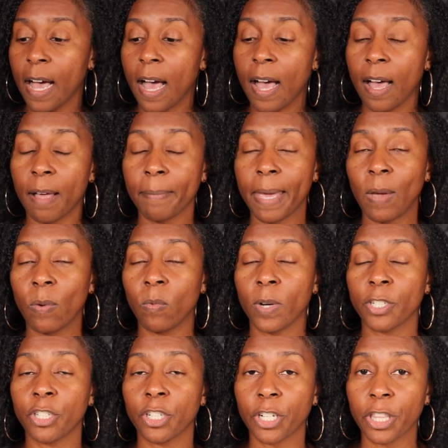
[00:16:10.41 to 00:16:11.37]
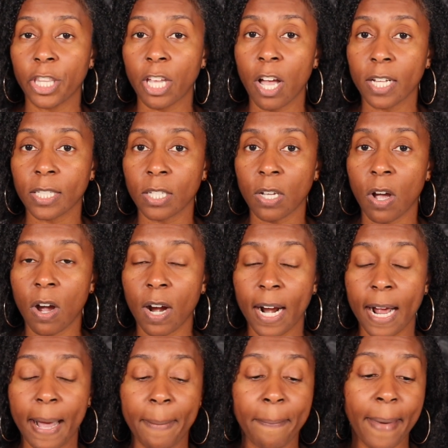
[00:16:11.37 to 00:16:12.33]
and what your thoughts
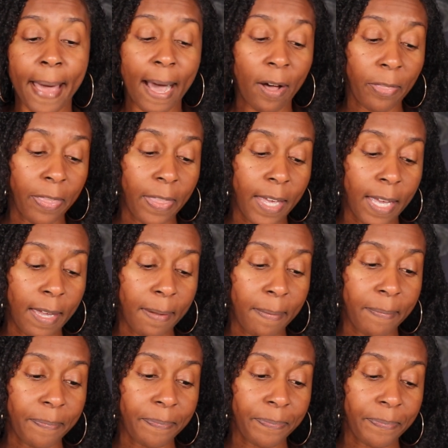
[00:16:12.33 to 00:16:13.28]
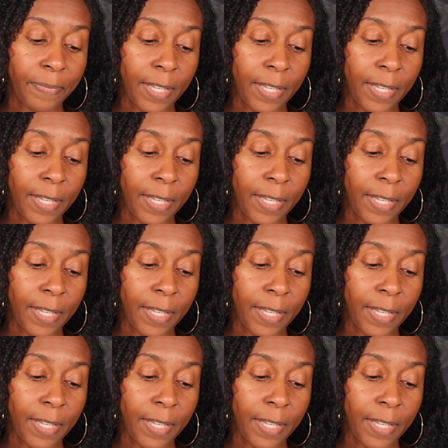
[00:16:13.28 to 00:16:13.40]
are about them.